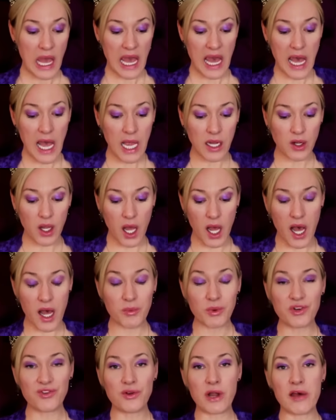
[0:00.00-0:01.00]
And I
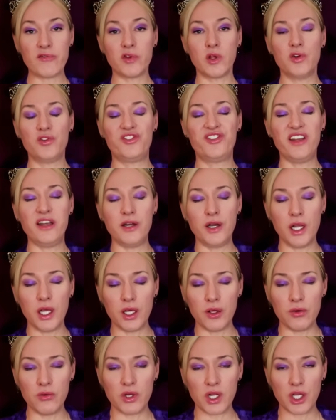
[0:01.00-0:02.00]
would never
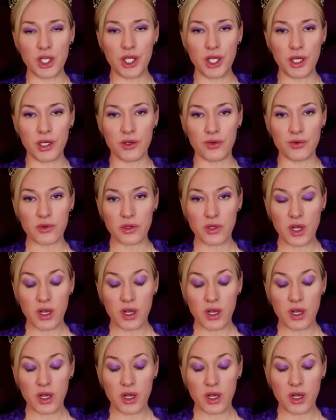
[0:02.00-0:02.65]
denude you